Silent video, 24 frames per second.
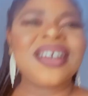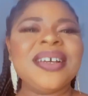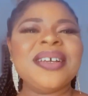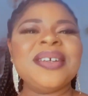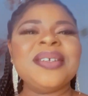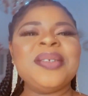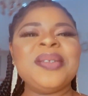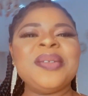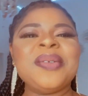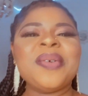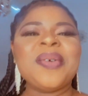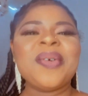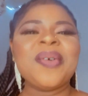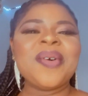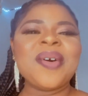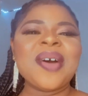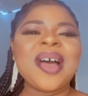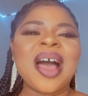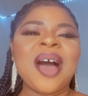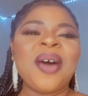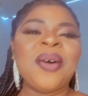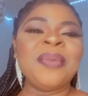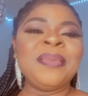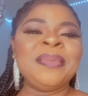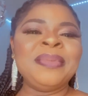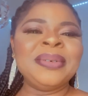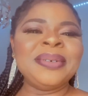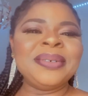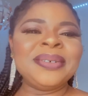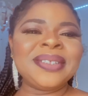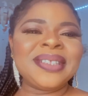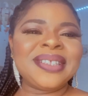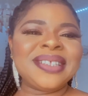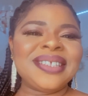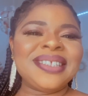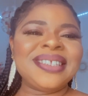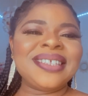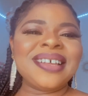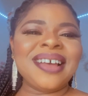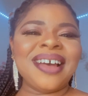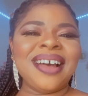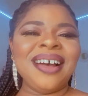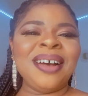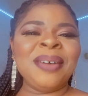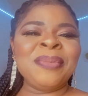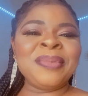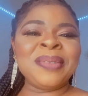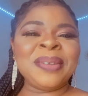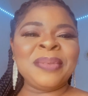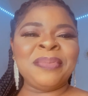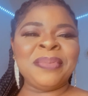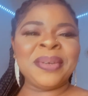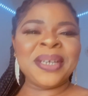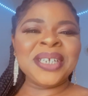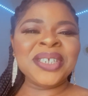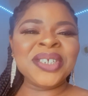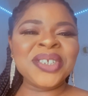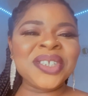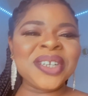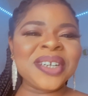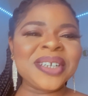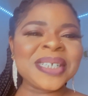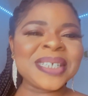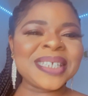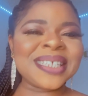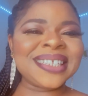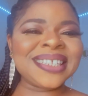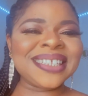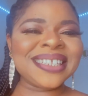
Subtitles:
so I'll put the pictures